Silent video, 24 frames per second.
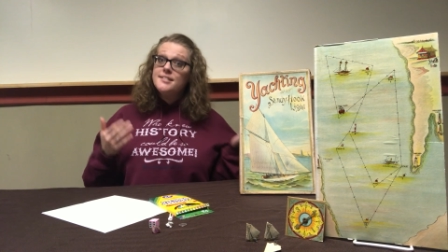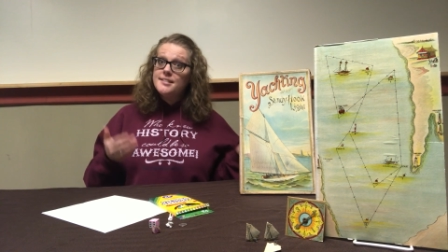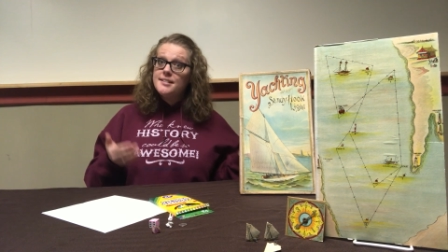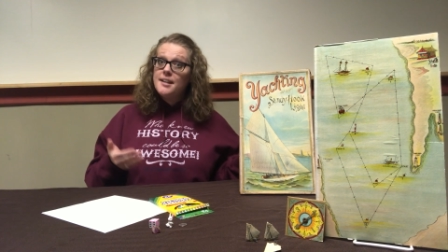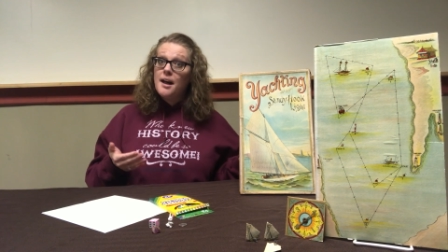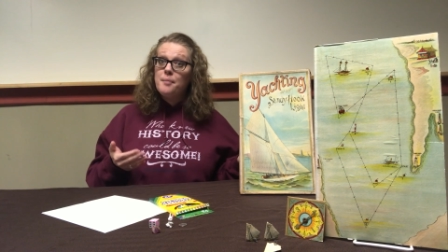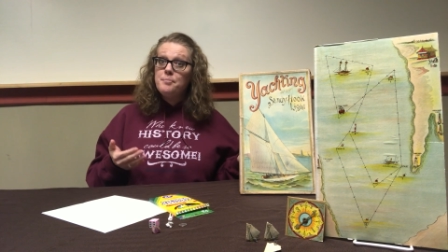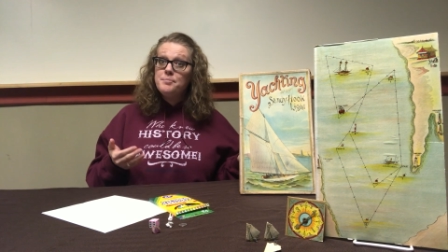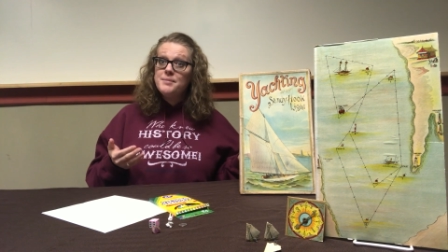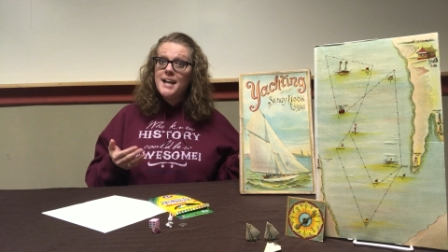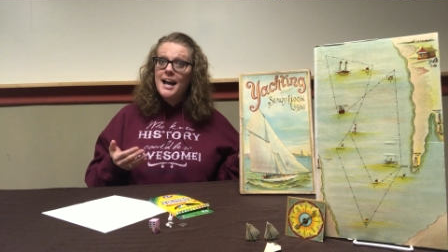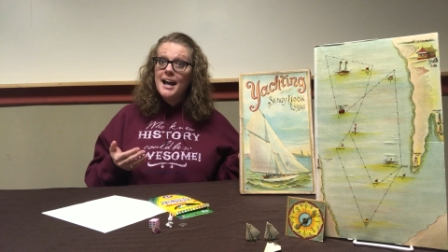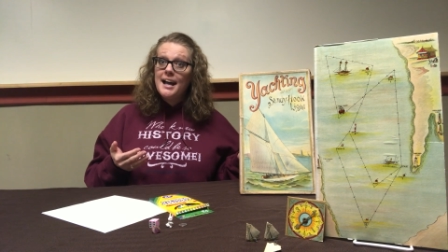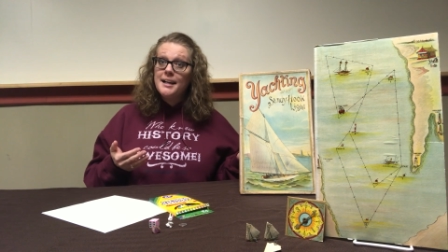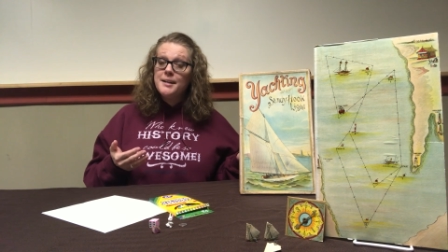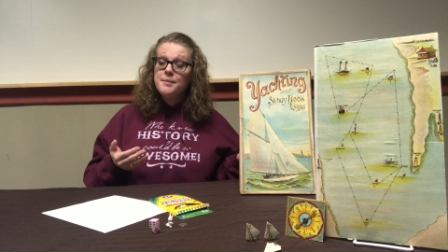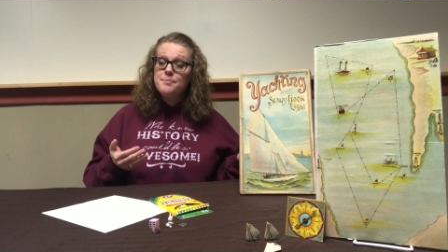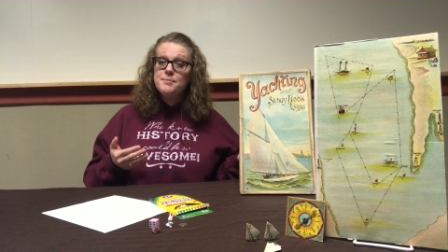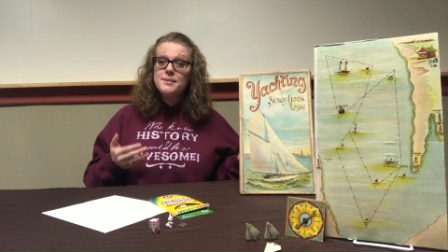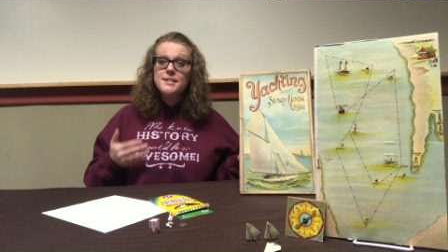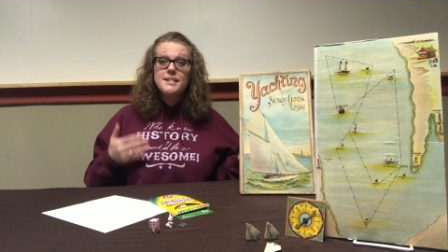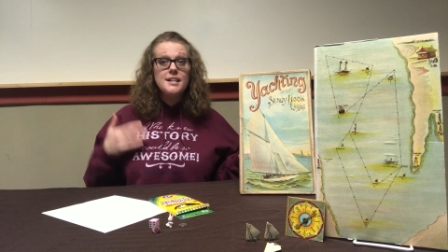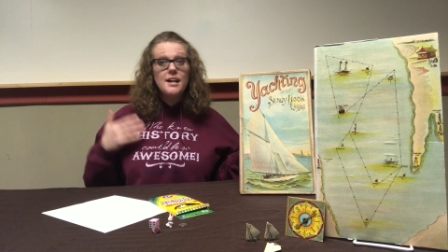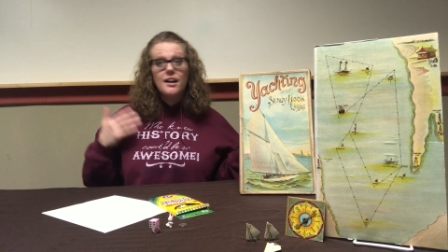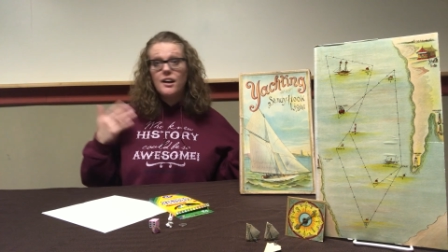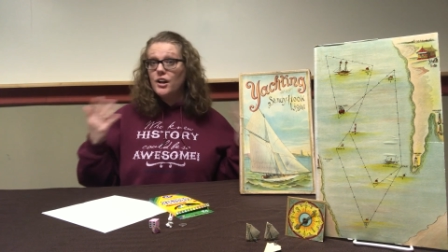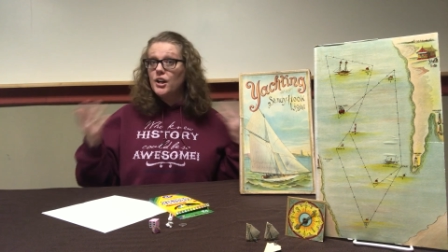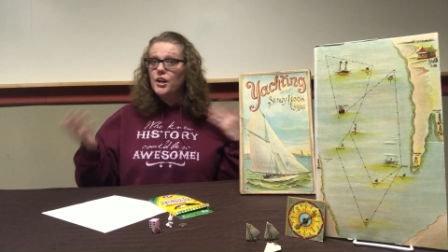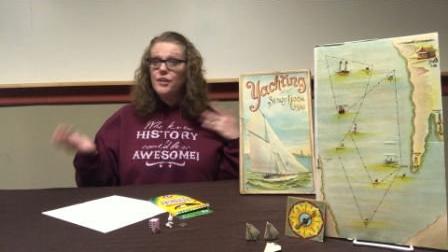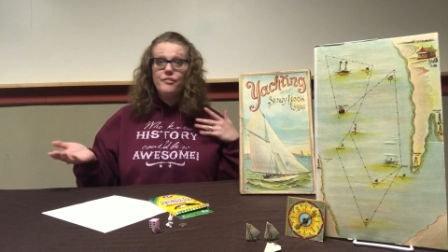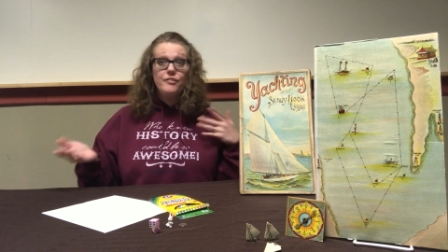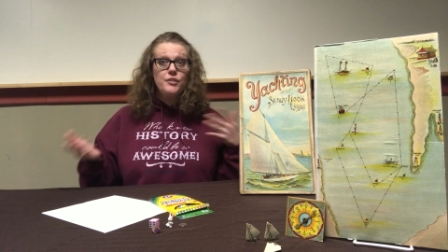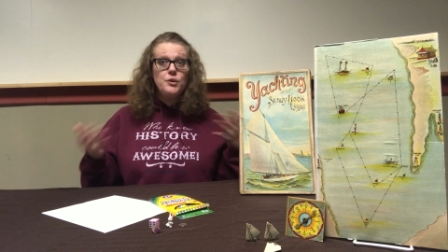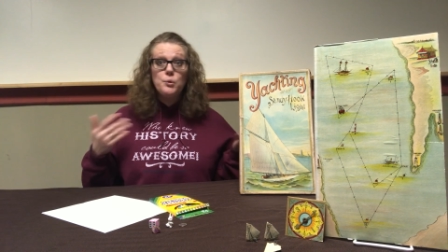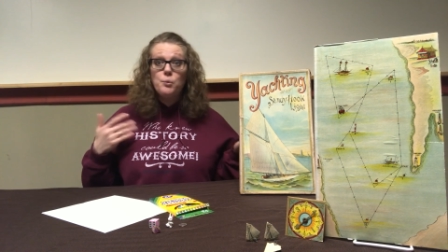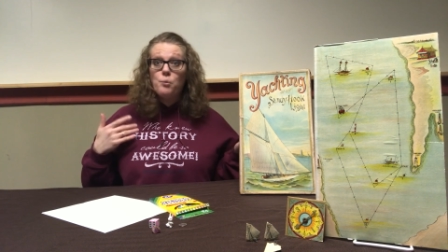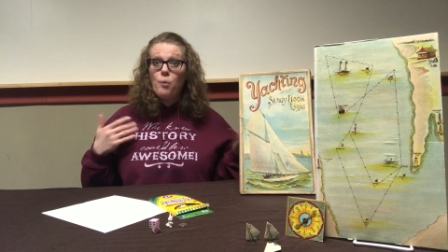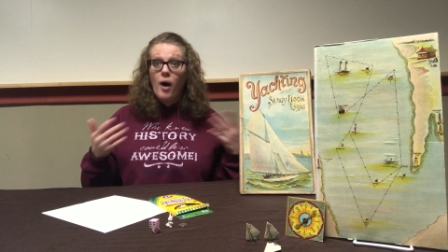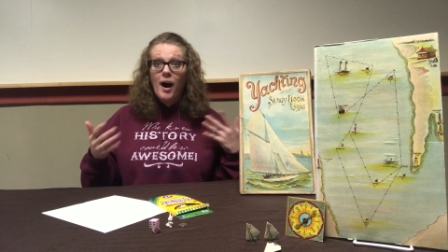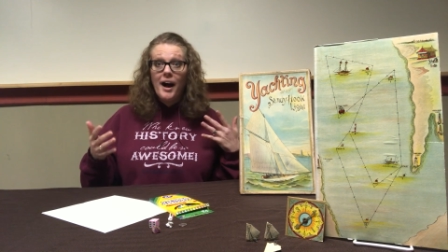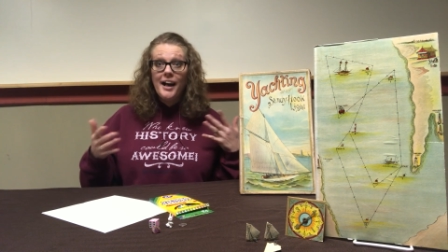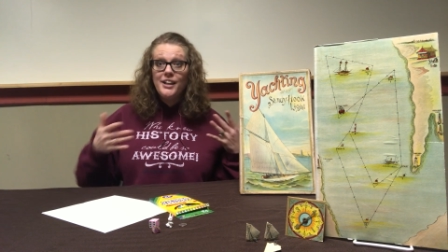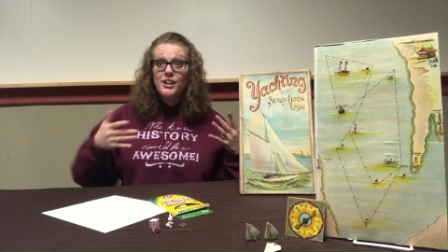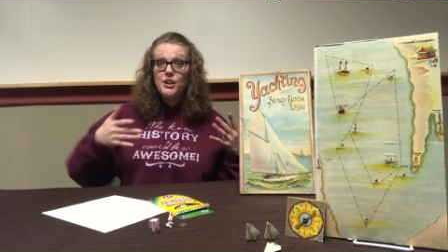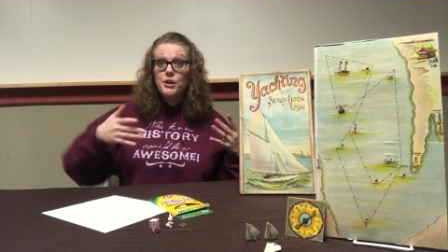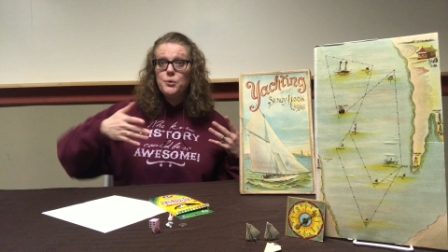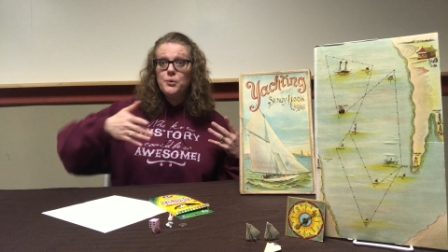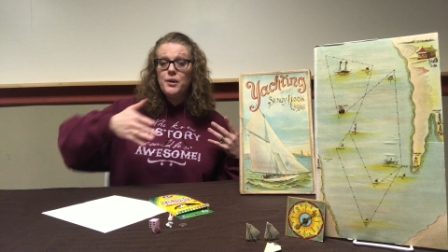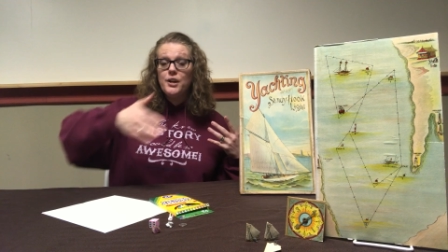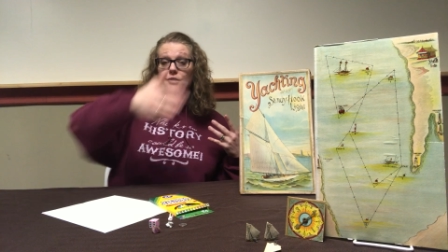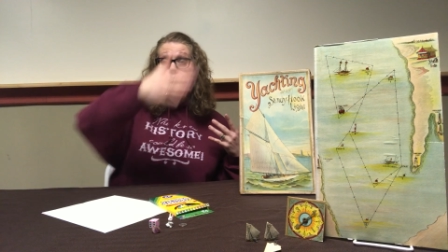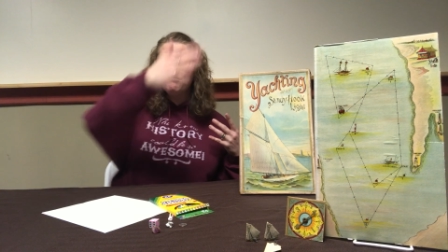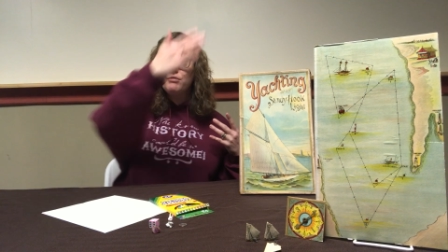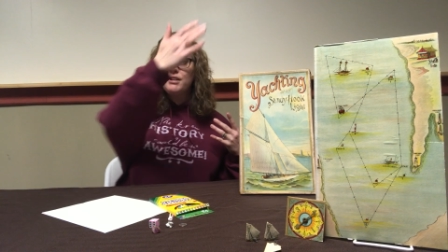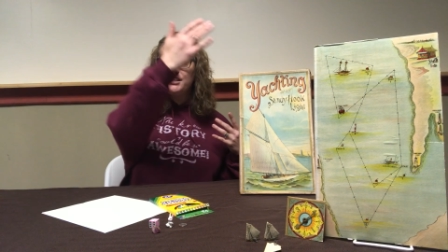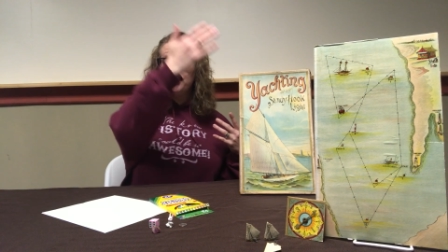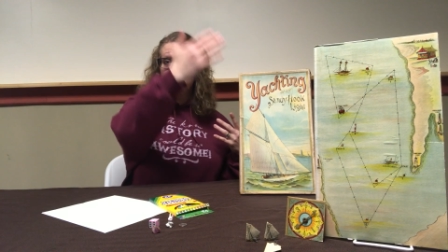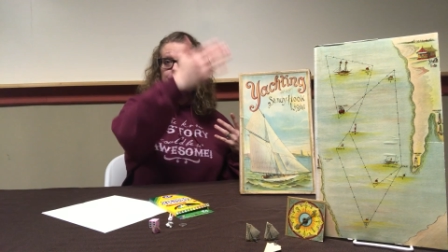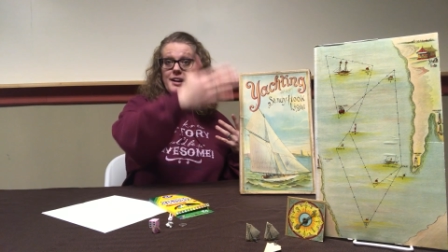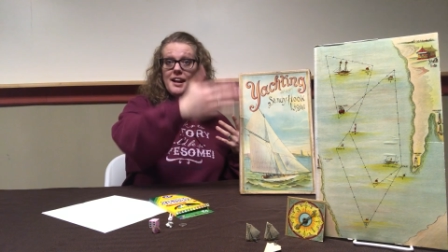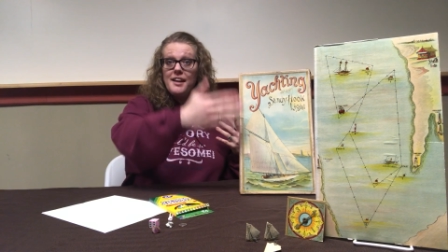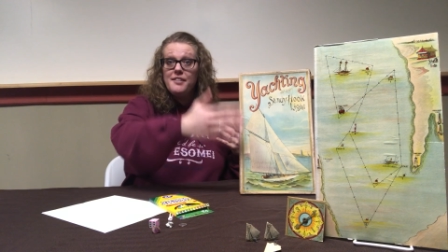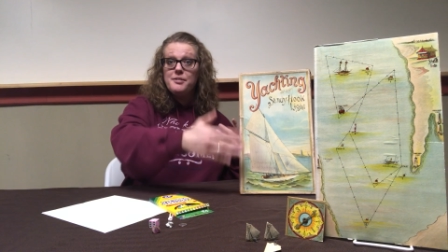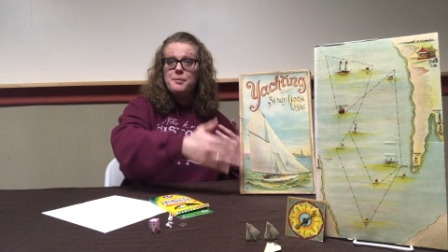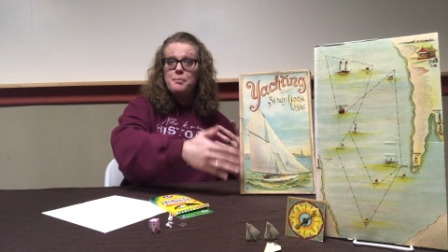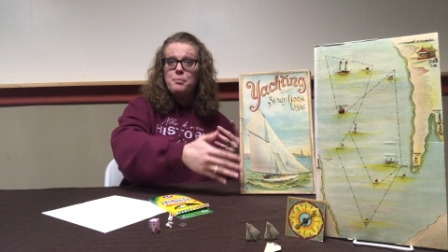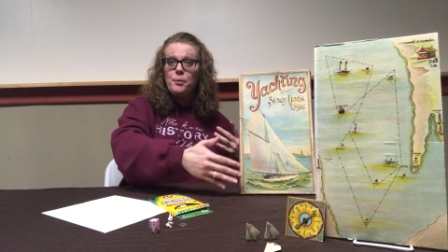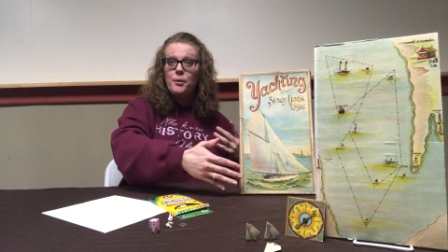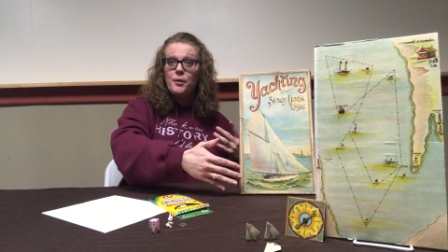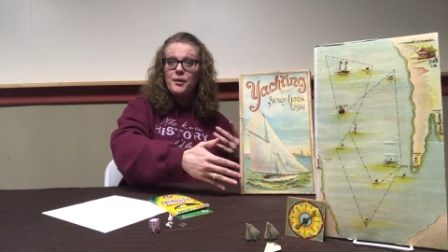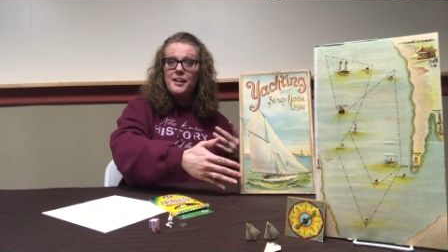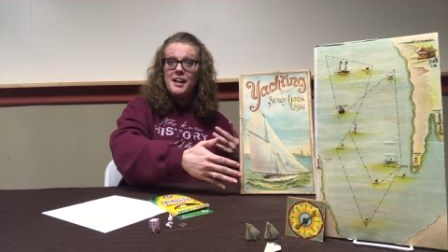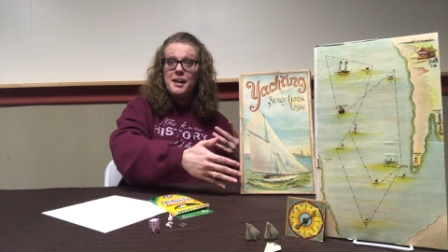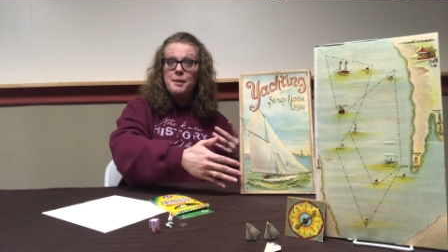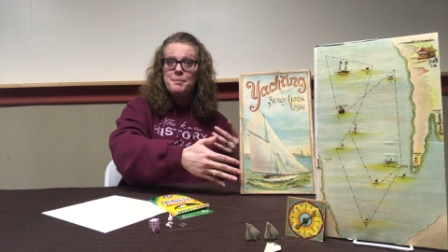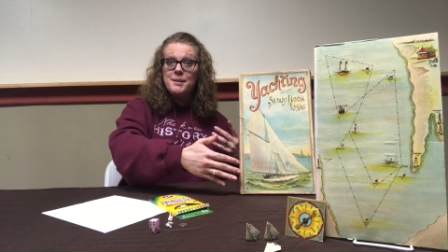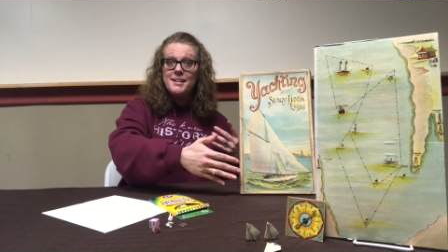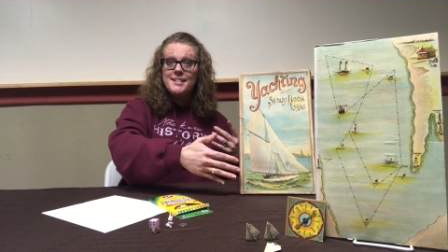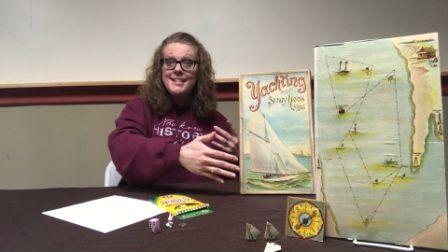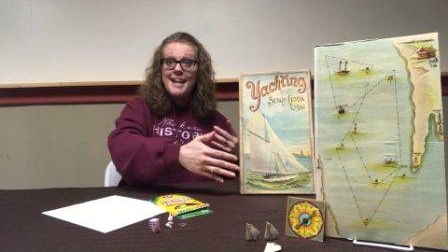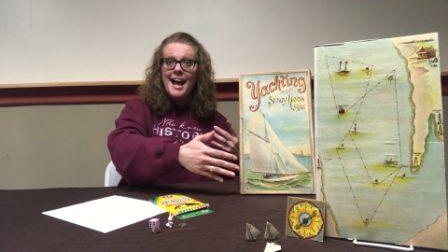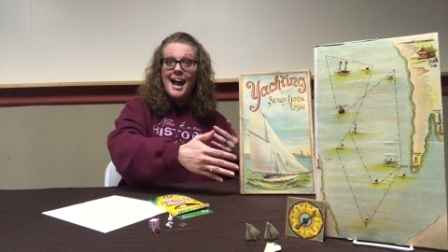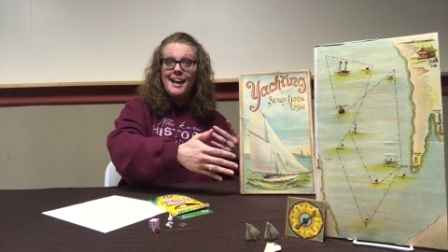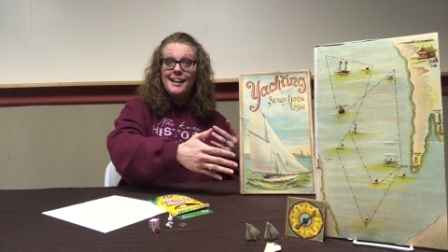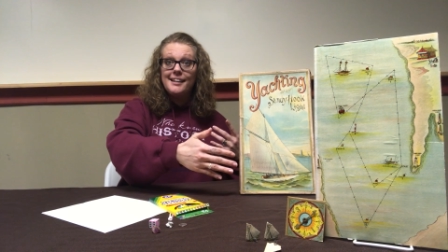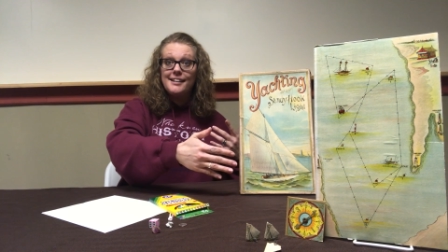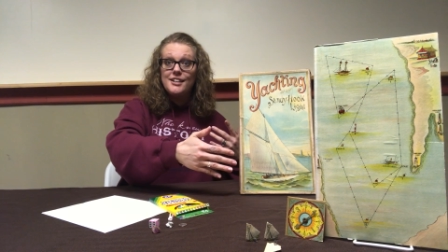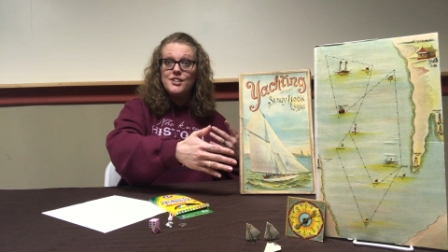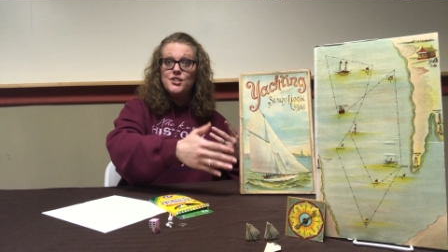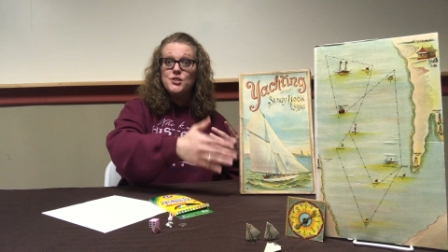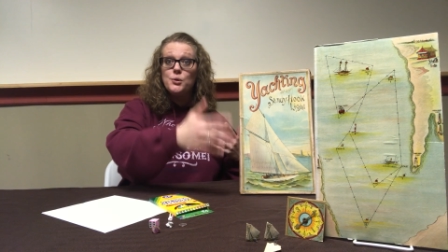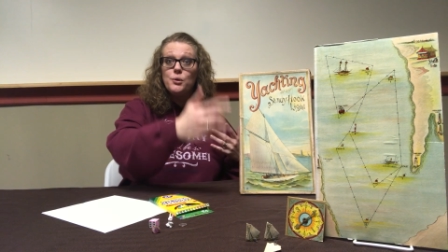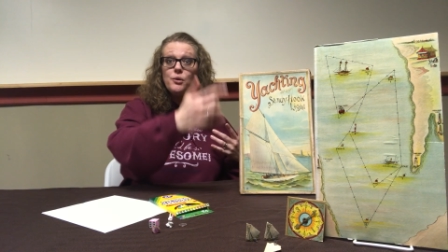Sometimes, if you want, you can recreate the board game exactly.